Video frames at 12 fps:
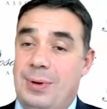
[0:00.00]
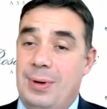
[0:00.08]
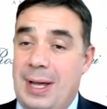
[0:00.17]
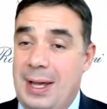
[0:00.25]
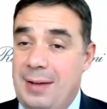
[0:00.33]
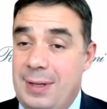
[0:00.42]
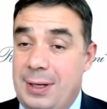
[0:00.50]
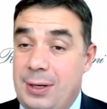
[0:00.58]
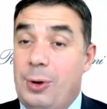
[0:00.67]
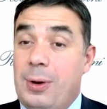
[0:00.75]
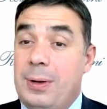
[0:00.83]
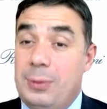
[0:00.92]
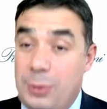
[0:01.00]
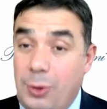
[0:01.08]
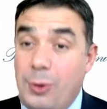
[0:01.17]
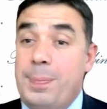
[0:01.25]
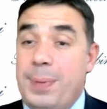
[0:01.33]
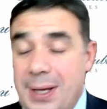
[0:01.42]
to have an
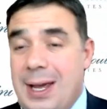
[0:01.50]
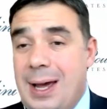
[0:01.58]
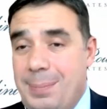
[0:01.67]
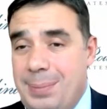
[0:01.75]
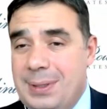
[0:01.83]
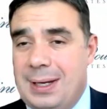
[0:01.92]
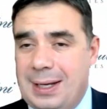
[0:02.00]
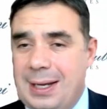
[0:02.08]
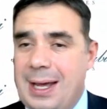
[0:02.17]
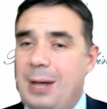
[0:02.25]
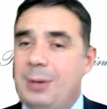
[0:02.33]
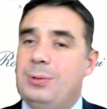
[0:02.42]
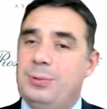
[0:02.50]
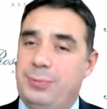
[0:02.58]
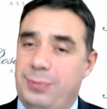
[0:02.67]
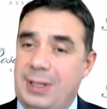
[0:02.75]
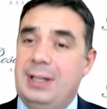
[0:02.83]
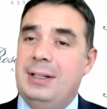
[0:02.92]
open capital account
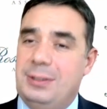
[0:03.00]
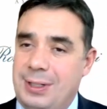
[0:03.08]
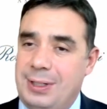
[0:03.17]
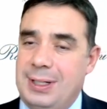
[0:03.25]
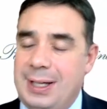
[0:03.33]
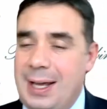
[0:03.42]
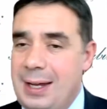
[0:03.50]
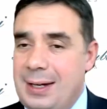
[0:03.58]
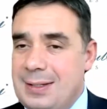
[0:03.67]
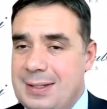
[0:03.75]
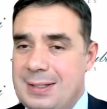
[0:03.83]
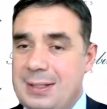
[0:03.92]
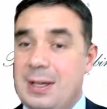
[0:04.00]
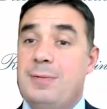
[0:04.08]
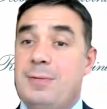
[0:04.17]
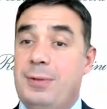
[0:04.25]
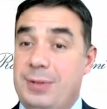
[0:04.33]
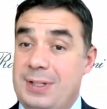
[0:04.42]
to freely trade the currency,
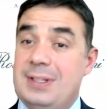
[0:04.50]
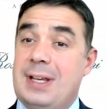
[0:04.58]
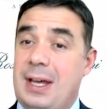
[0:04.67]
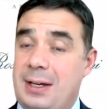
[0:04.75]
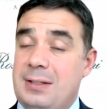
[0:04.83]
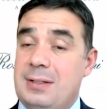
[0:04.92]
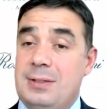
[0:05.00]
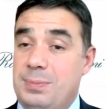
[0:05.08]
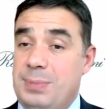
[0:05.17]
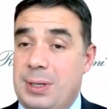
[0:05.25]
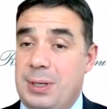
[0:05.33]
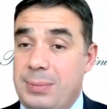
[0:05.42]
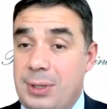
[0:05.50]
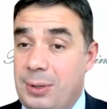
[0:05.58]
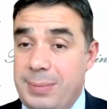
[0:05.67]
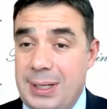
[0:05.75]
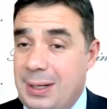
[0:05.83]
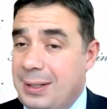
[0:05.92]
for this currency to
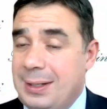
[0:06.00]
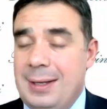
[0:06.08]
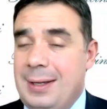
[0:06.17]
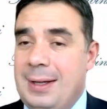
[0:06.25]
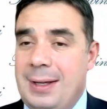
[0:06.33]
become dominant.